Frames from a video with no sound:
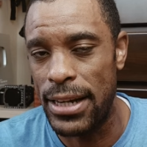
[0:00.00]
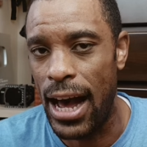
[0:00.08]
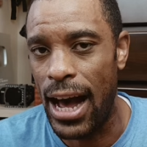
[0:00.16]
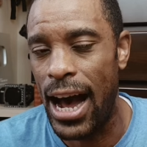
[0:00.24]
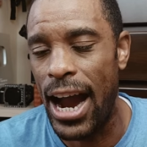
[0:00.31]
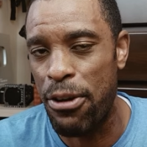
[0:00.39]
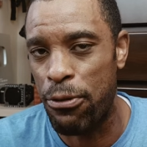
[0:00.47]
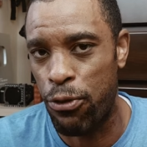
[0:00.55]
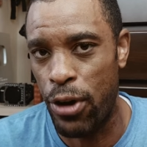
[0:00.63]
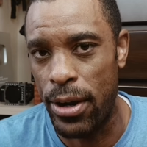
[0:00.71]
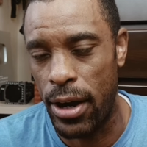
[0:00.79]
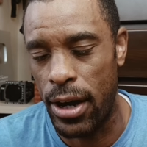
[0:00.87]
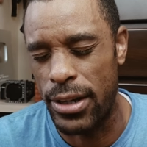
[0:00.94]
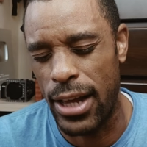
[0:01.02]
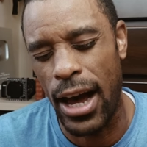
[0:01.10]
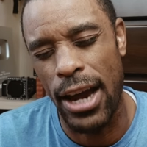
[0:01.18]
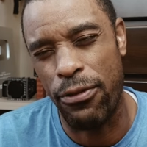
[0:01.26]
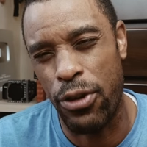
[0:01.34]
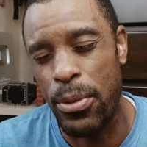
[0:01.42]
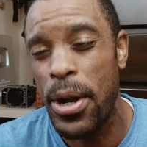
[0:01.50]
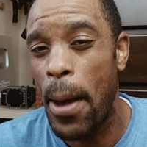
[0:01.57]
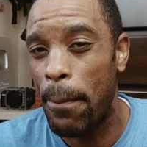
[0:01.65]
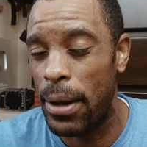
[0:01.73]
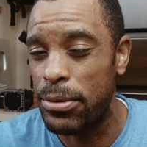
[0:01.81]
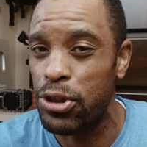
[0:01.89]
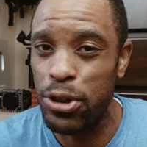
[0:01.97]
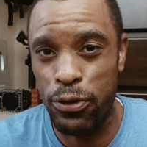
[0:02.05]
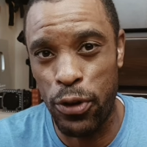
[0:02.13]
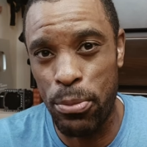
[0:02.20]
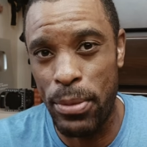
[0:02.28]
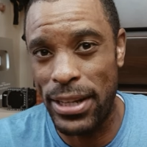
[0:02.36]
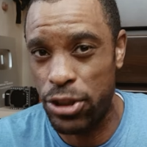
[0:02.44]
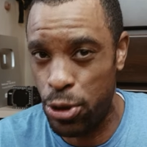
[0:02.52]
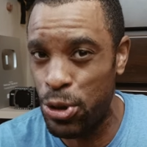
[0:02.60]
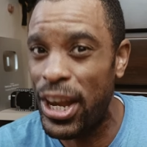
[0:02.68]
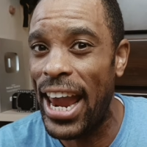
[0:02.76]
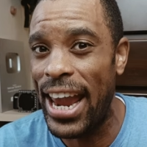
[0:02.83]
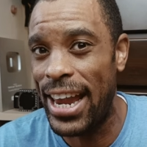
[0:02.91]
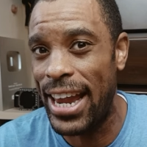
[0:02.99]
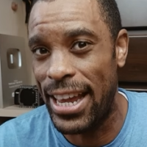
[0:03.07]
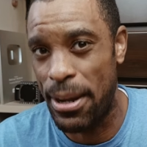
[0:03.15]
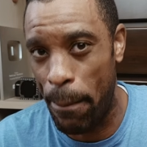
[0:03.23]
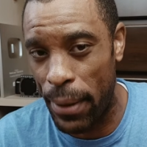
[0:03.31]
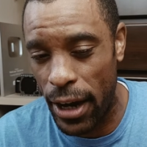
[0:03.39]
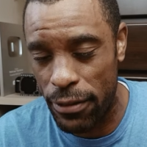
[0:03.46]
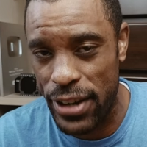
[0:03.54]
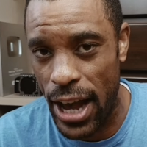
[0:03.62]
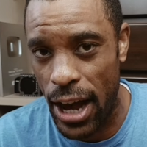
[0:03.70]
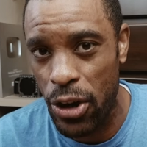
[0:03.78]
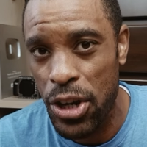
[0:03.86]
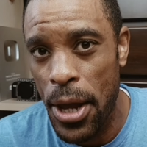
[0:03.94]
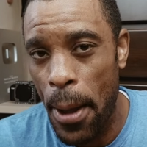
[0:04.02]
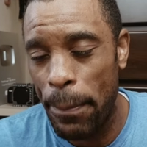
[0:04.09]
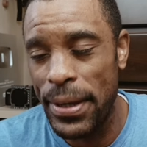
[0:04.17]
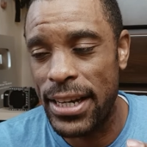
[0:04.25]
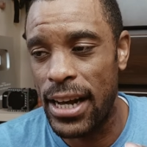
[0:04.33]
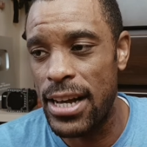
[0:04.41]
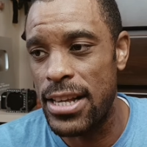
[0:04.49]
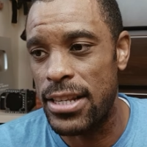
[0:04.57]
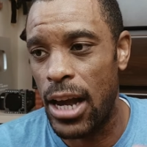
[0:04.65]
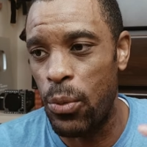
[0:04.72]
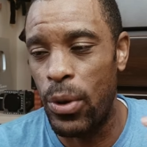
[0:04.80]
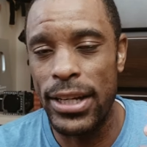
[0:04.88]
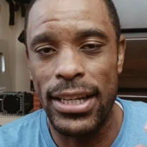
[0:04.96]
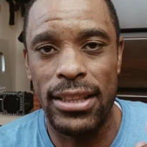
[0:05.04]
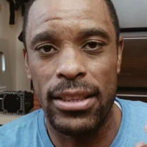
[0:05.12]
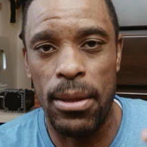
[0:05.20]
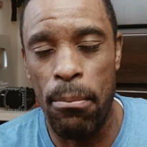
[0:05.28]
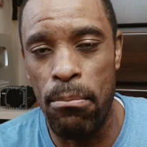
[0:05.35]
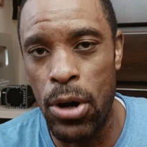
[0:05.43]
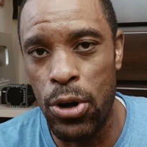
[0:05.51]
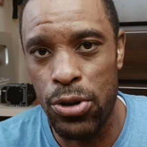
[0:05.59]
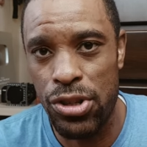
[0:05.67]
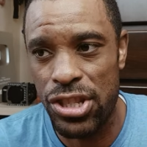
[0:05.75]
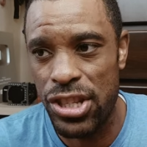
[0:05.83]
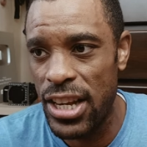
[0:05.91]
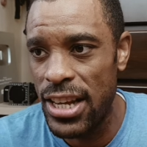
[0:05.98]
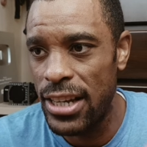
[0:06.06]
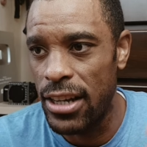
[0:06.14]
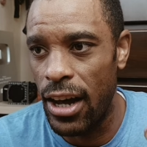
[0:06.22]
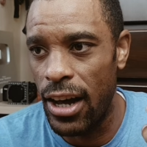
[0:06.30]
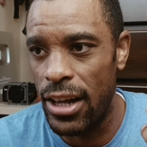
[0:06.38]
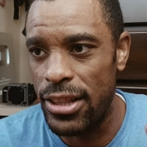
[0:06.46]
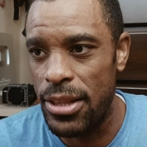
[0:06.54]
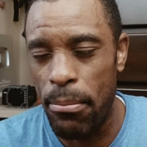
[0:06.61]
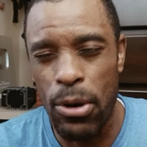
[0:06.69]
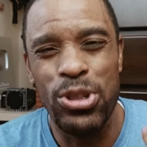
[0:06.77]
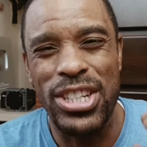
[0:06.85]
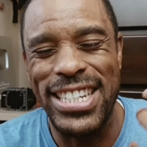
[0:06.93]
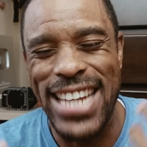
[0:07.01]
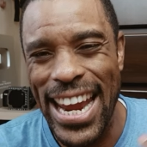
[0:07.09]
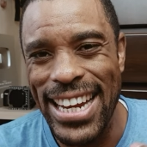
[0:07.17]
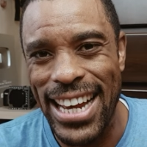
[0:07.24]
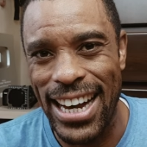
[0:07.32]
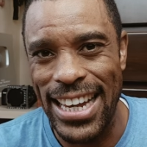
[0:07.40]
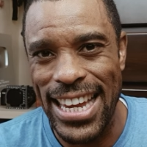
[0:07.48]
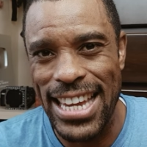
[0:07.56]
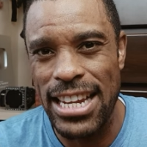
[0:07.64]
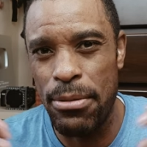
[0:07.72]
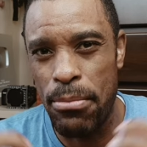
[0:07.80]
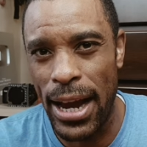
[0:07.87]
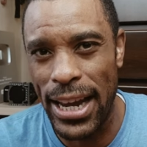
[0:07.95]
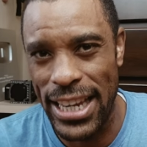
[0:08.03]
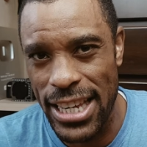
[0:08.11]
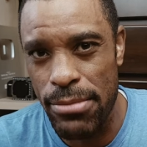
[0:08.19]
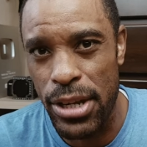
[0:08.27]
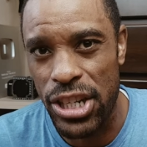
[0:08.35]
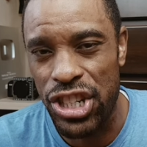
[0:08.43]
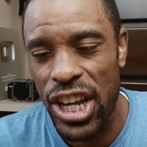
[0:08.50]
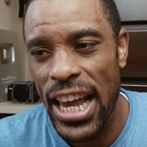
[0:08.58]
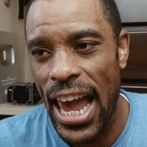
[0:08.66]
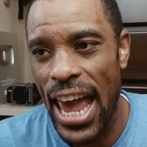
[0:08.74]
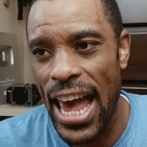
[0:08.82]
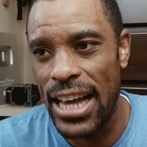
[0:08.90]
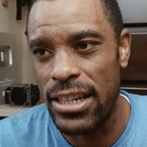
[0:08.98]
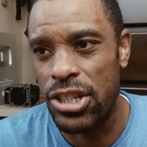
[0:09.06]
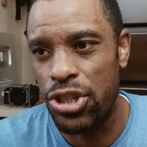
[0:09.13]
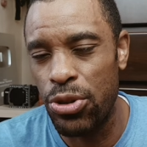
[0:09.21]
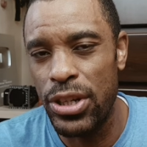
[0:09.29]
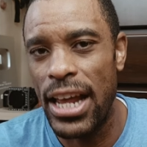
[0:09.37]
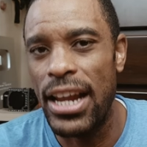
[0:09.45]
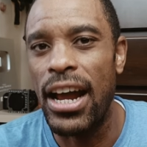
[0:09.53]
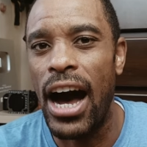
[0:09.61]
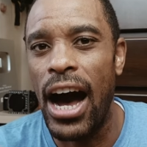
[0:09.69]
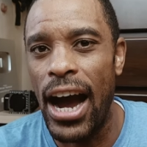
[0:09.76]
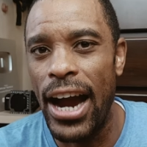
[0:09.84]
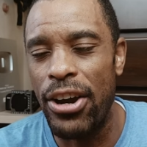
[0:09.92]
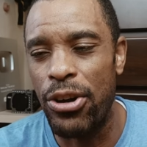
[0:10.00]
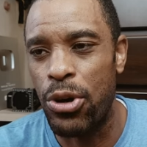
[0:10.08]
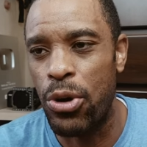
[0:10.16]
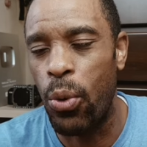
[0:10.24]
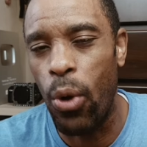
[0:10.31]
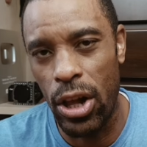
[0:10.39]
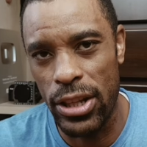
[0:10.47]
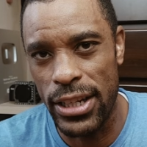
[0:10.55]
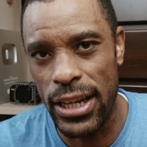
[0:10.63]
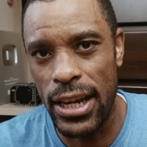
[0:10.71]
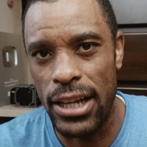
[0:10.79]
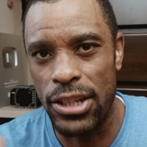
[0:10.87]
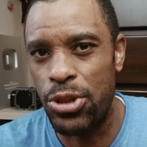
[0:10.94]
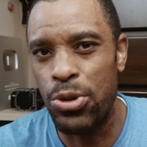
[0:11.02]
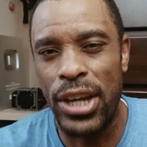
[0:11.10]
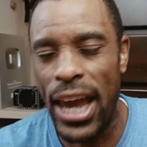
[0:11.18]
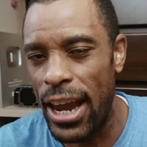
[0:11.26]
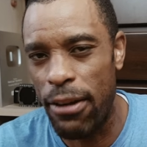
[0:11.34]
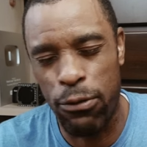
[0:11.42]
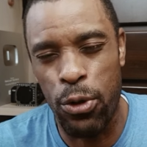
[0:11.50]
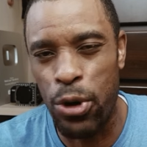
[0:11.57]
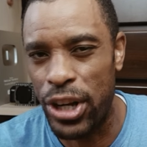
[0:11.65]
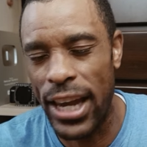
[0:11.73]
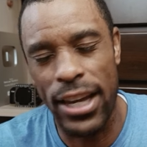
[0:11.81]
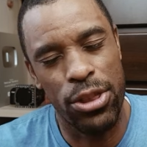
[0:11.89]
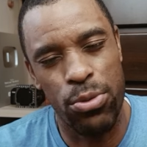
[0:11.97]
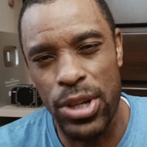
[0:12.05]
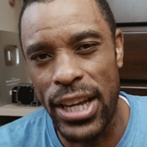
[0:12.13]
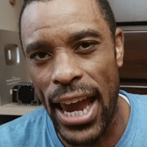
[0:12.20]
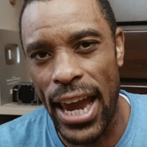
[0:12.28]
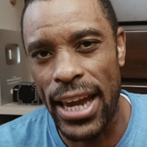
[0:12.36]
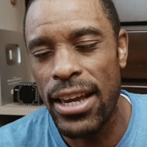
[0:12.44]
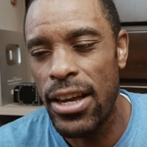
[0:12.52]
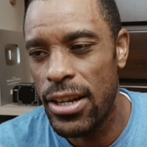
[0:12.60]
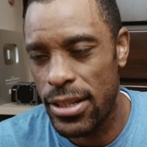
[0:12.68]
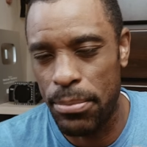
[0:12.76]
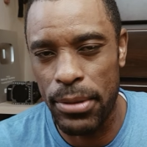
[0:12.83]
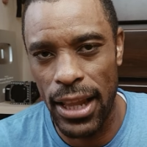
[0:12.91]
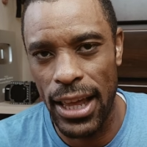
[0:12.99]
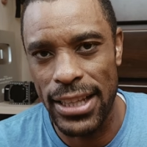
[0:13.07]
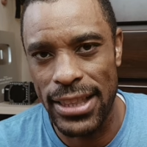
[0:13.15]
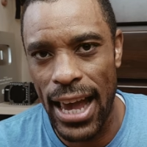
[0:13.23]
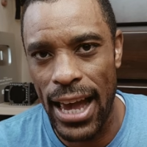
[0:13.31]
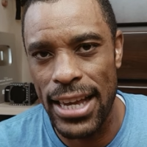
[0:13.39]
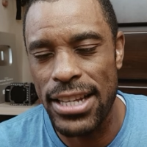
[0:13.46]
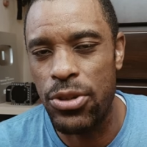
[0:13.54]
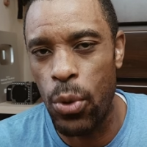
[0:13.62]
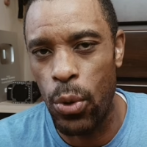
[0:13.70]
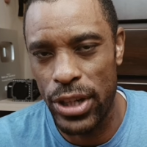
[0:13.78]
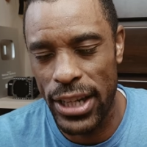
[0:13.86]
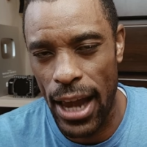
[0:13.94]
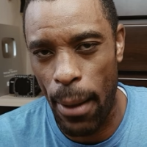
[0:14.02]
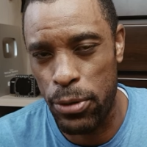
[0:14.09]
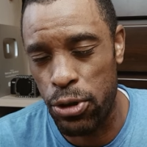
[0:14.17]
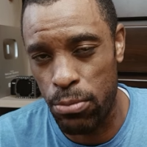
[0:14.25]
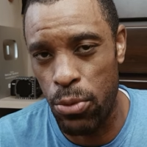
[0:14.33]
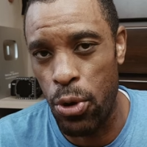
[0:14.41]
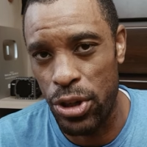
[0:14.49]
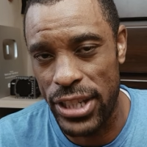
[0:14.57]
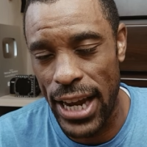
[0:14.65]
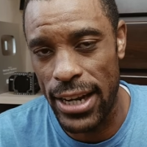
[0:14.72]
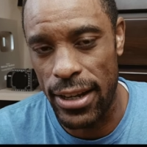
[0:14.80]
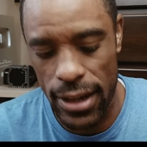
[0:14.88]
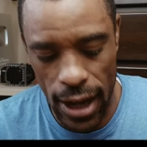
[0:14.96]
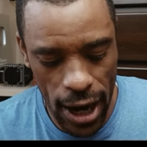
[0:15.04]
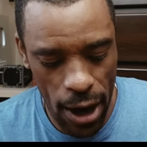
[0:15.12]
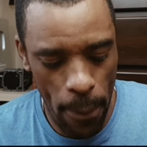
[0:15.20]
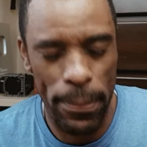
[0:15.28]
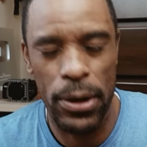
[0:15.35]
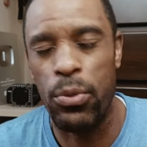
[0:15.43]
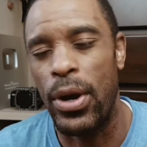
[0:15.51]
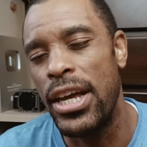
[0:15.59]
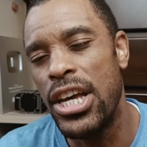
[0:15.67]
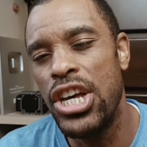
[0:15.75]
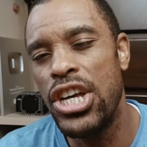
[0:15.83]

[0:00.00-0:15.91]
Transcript: in a higher frame, uh, not high frame, but I'm starting to film at 2K and above now because I want to get the most uh, the most data in my image and shooting at a higher quality, a 2K, a 4K, a 3K, something like that is going to capture more data in a higher bitrate.